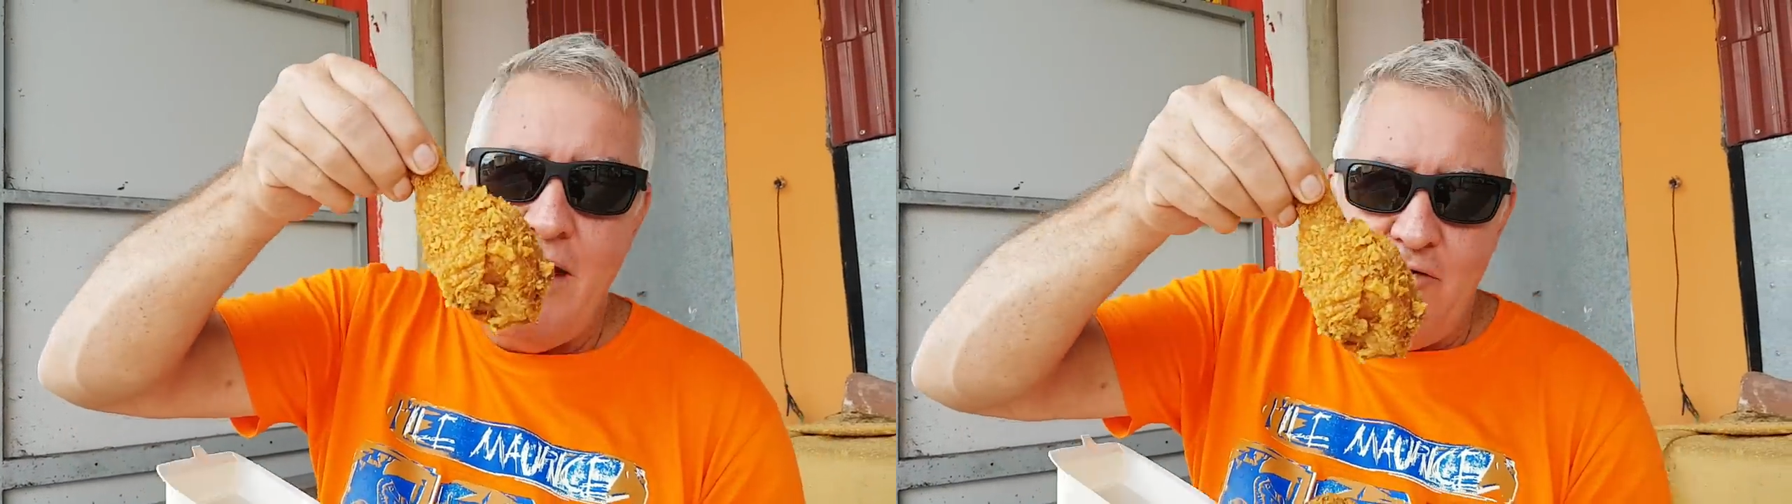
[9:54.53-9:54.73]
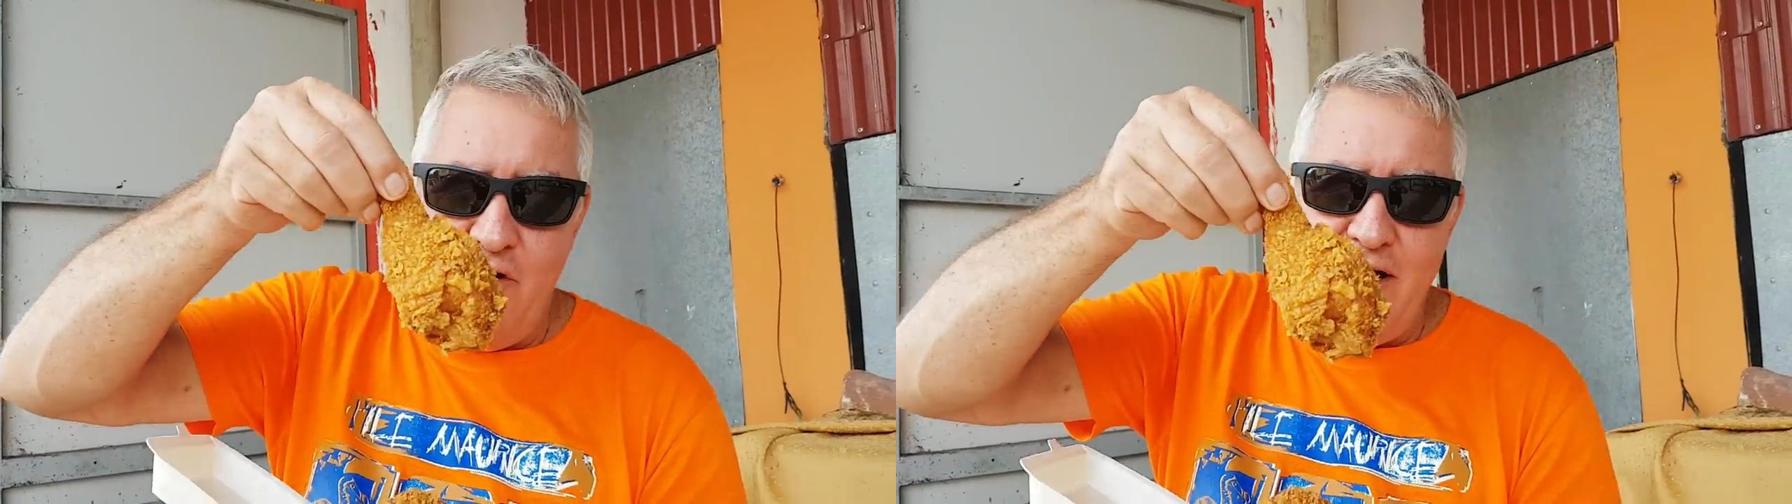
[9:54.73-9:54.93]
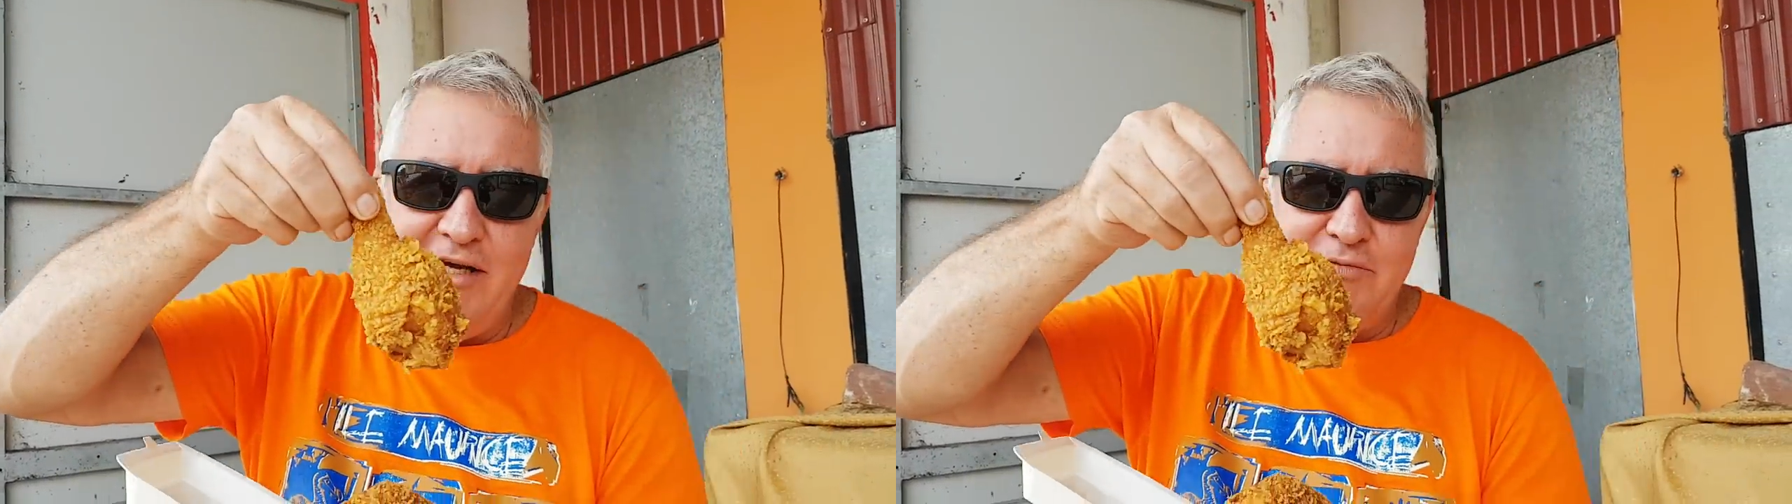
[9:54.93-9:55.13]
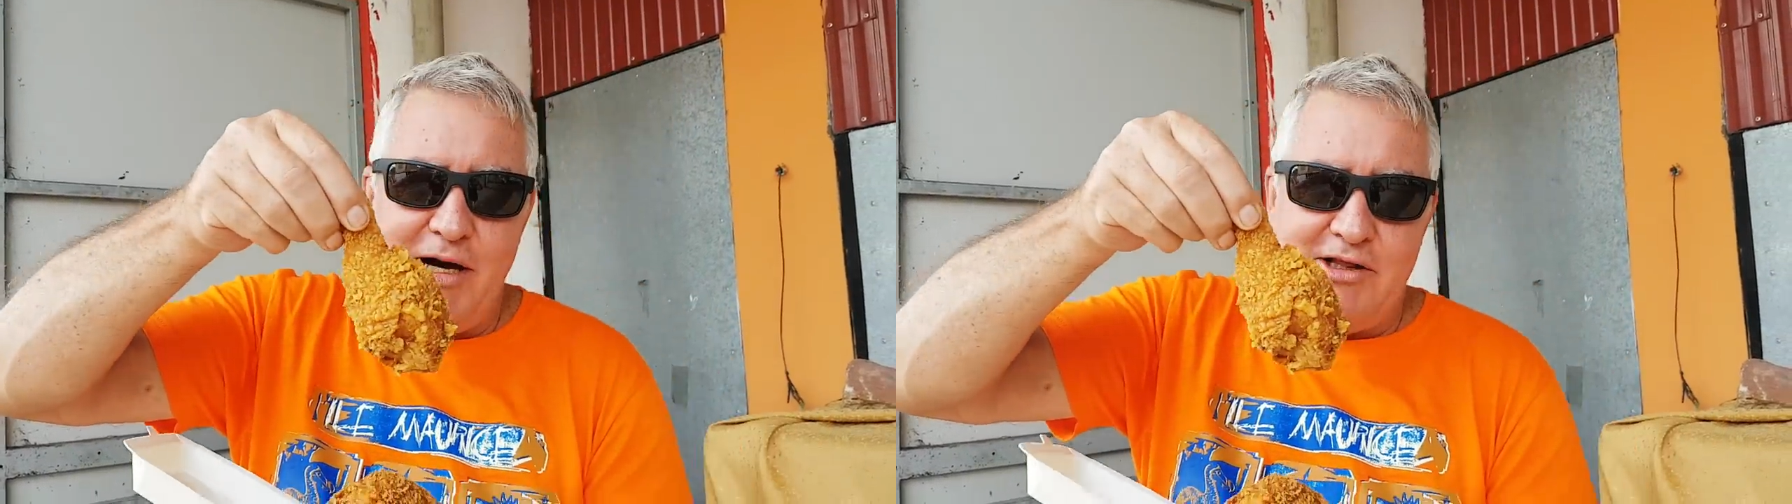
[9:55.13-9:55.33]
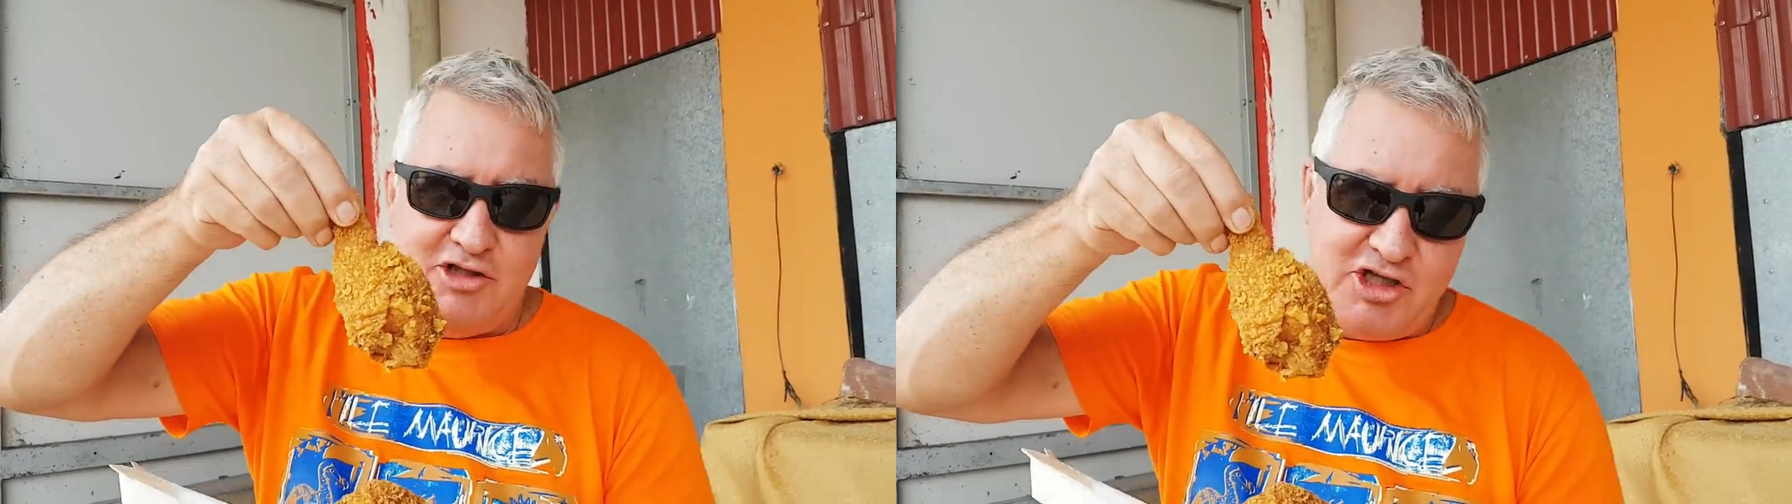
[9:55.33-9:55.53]
it really is
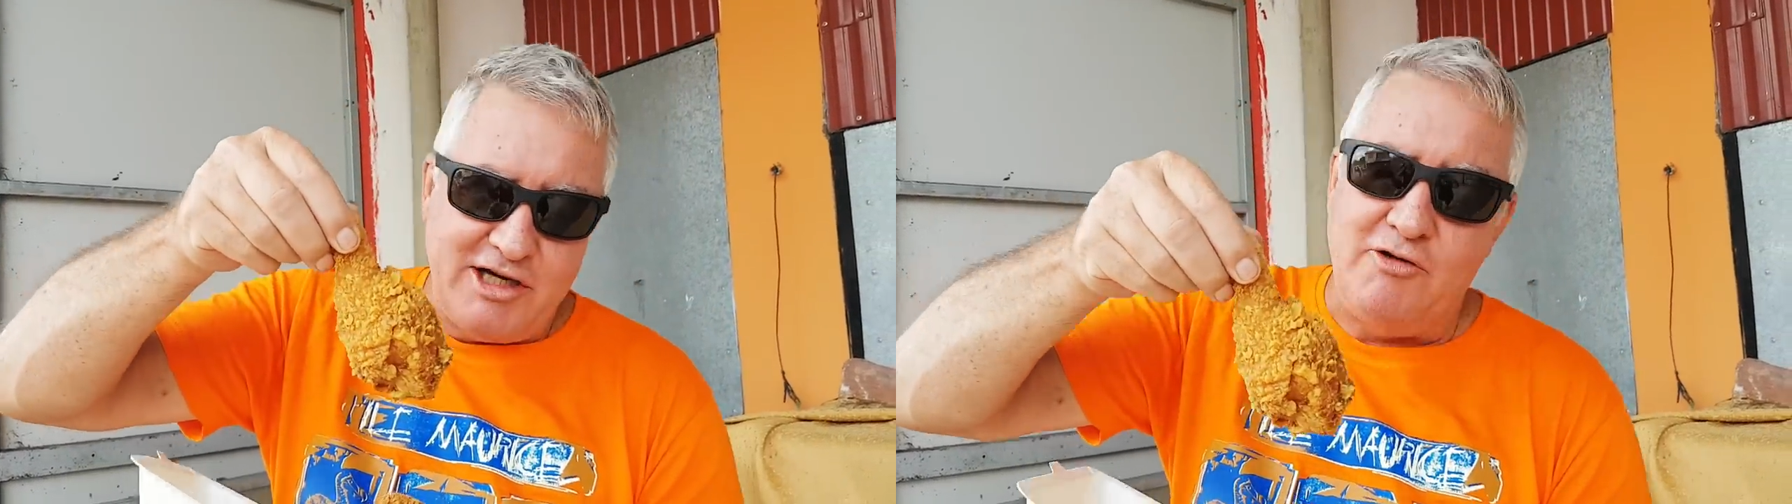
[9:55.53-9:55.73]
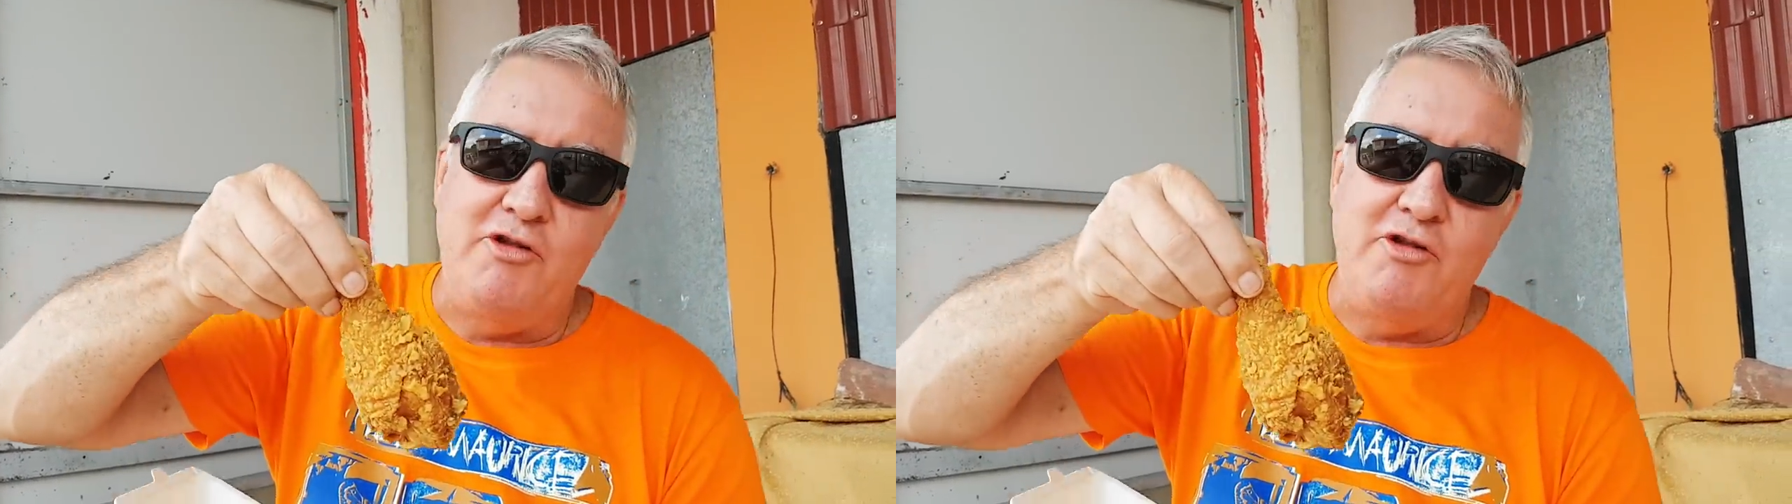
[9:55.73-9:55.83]
about the chicken,